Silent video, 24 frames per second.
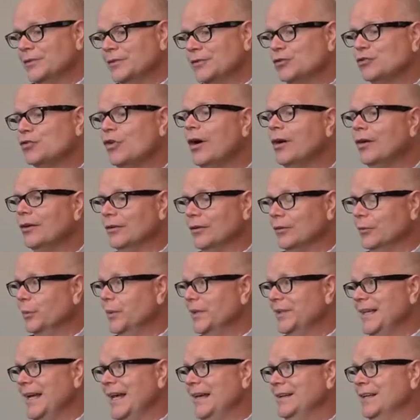struggle
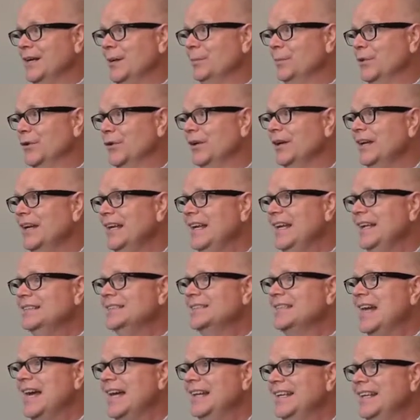with that number
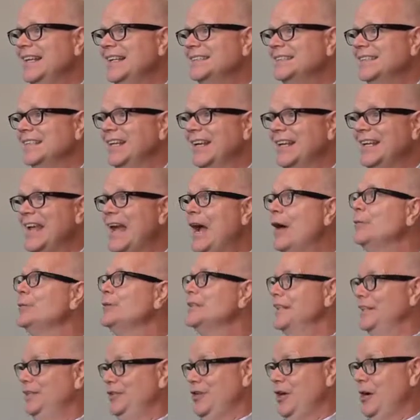is that it's an
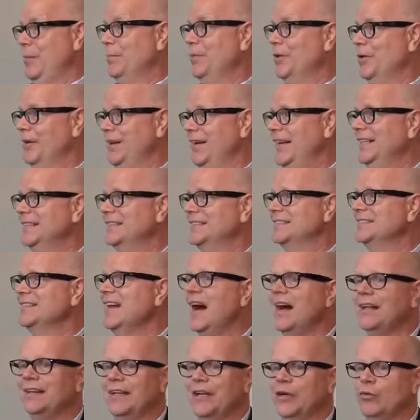accounting number. It's
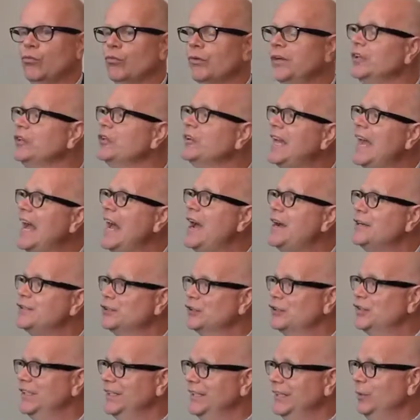not like real
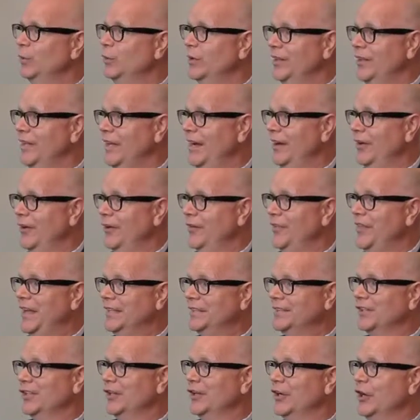cash sitting there
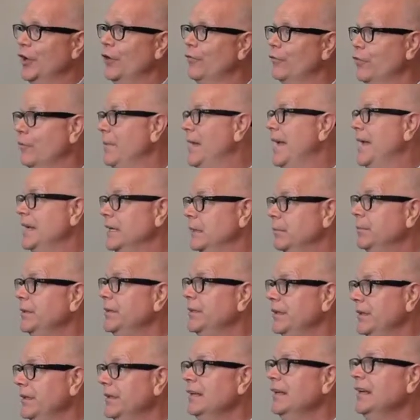that's going to go from A to
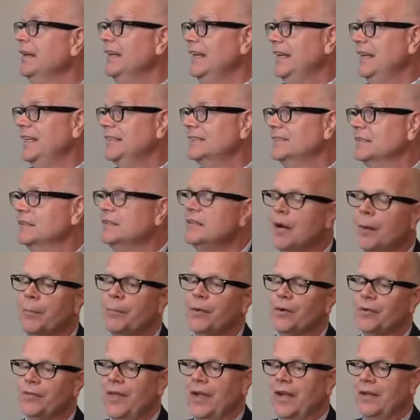B. It's a
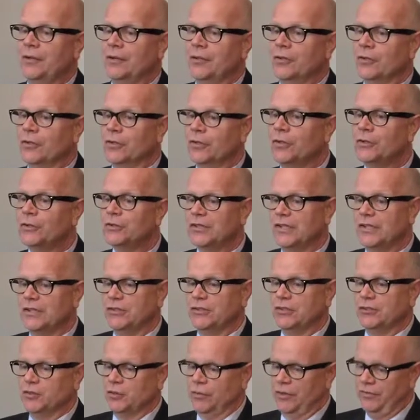number that you're using
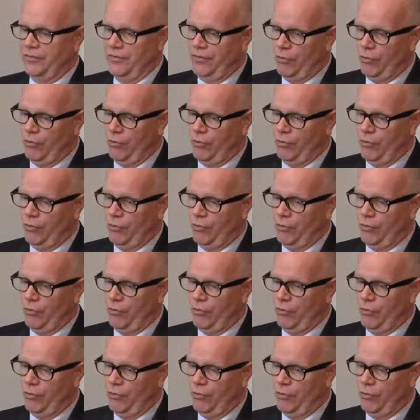to sort of